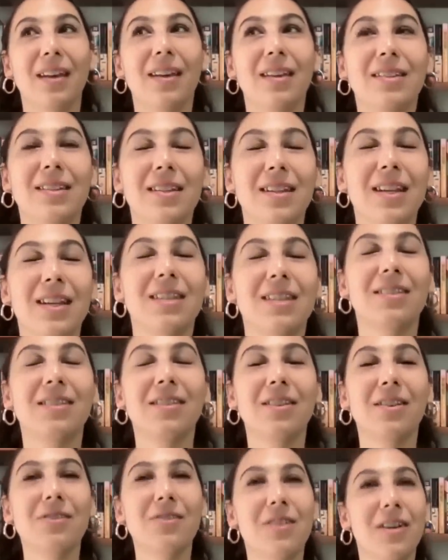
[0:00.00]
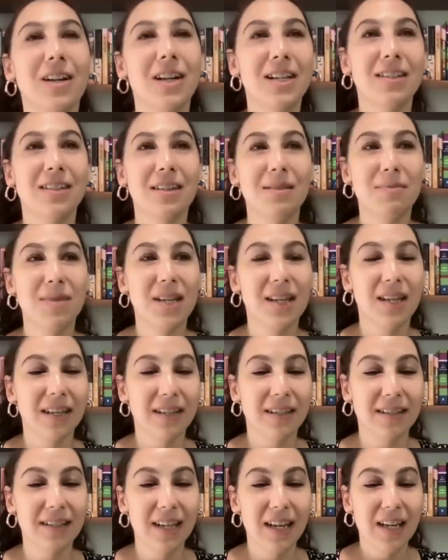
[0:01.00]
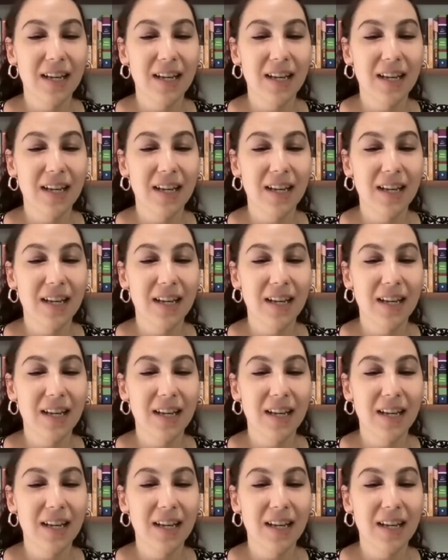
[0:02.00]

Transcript: It's it's so crazy because,